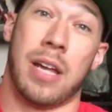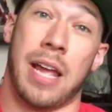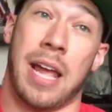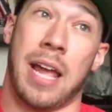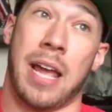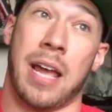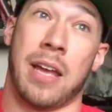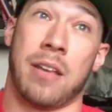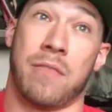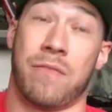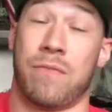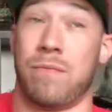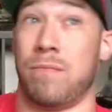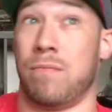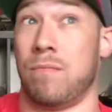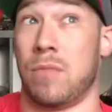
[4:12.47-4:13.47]
and
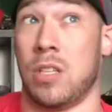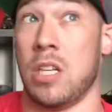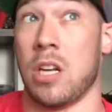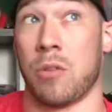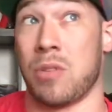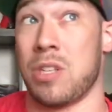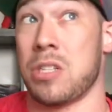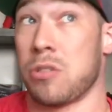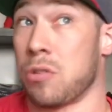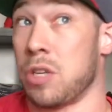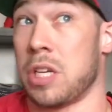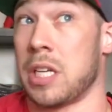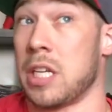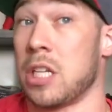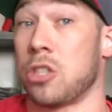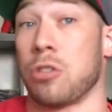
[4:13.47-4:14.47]
you know, these are
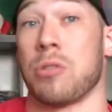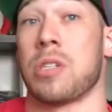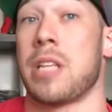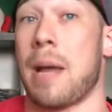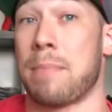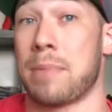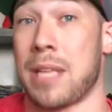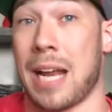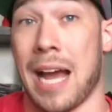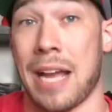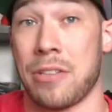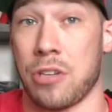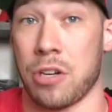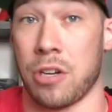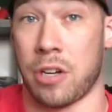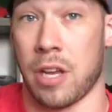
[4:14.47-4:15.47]
the initial steps that I
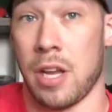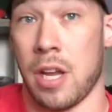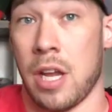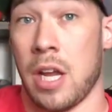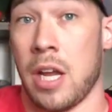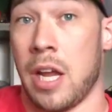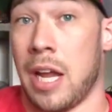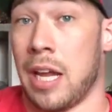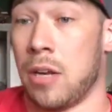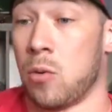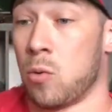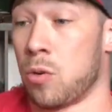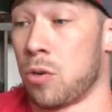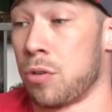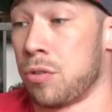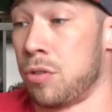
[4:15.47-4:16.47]
took in
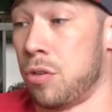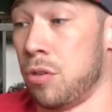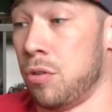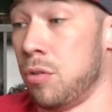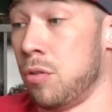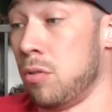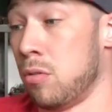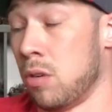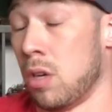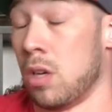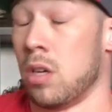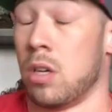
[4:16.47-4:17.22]
order to